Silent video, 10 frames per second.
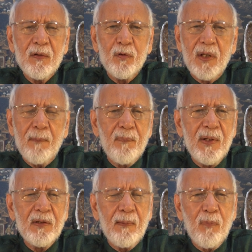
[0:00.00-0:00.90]
You can
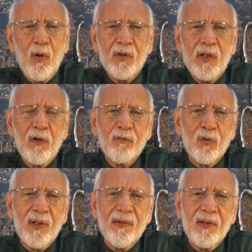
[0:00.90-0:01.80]
bring the bonding of
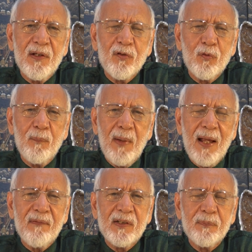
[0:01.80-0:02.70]
togetherness to
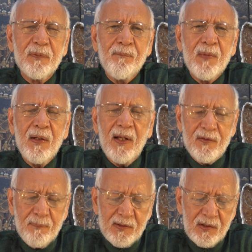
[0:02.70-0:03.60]
marriage,
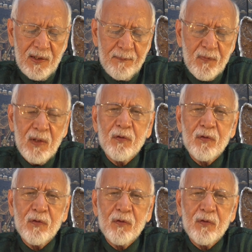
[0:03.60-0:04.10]
especially.